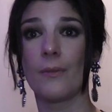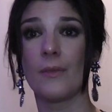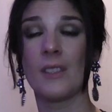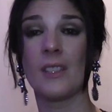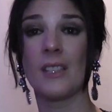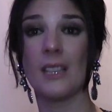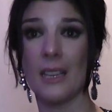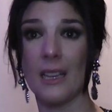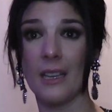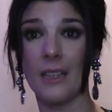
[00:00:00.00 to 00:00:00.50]

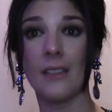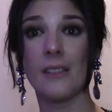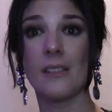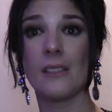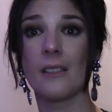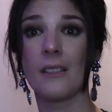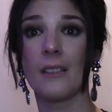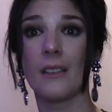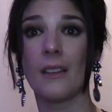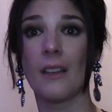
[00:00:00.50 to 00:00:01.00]

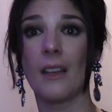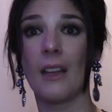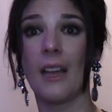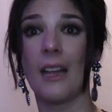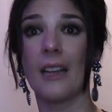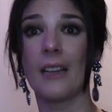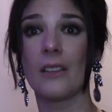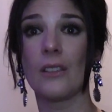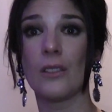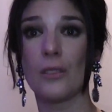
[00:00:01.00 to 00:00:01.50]
scenes
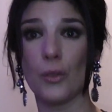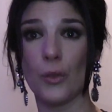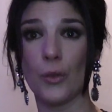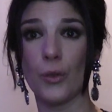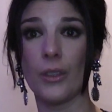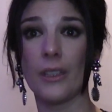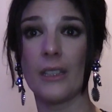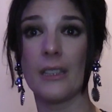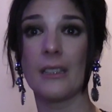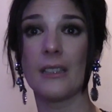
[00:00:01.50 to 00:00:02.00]
and
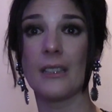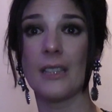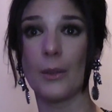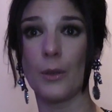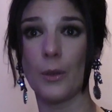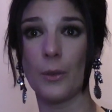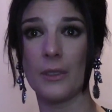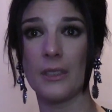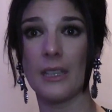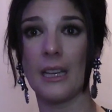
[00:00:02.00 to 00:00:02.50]
story that
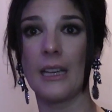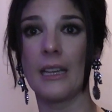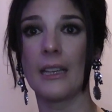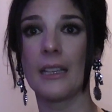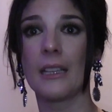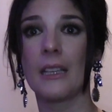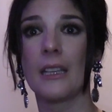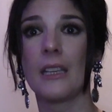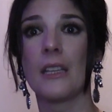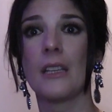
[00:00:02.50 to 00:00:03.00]
we were
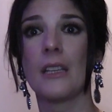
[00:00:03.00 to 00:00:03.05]
telling.